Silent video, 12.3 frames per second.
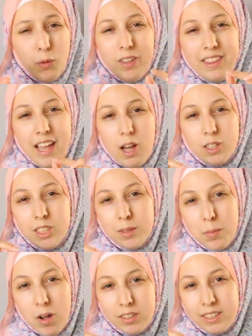with that
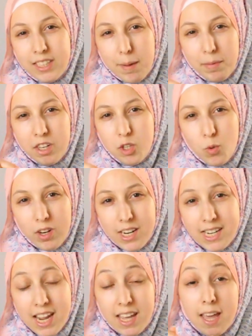small step that you want
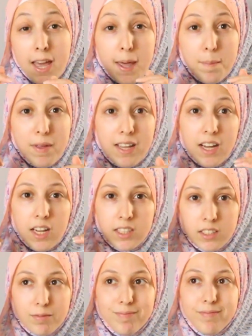to take,
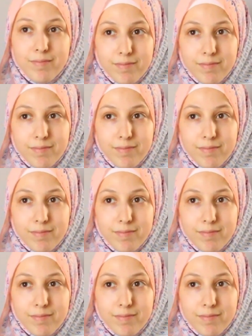because